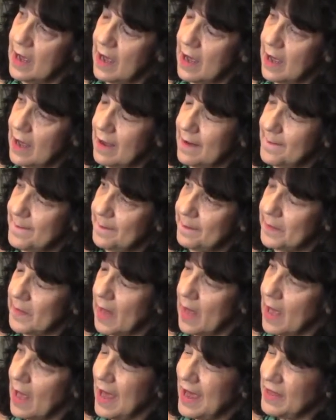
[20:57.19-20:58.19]

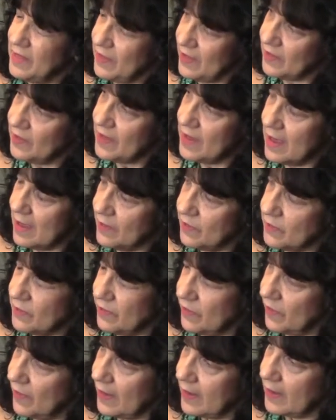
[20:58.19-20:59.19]
I think the other
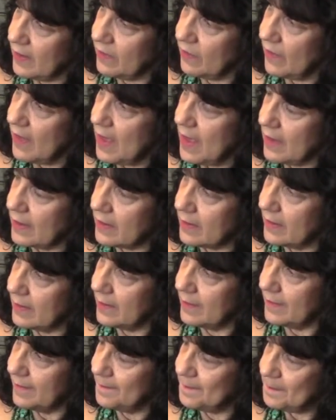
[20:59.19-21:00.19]
thing that,
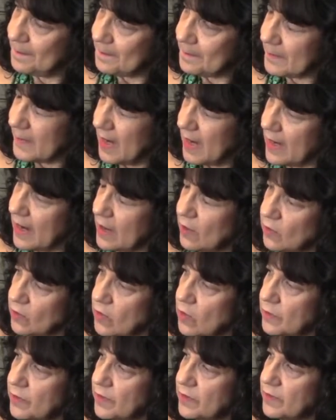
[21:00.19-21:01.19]
and I don't
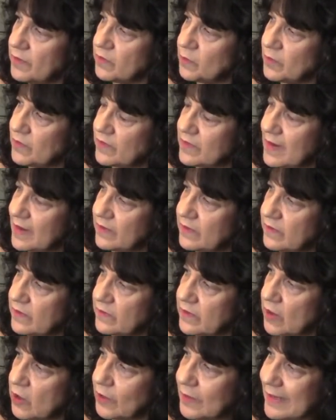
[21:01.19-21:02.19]
know that this was
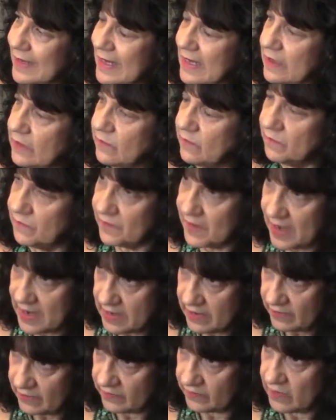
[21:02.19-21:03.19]
necessarily
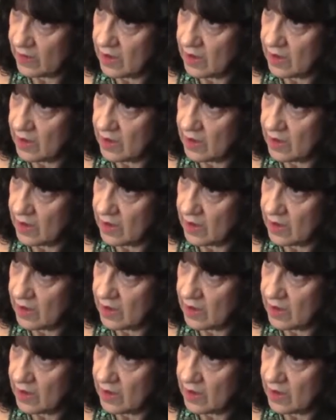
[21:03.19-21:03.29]
advice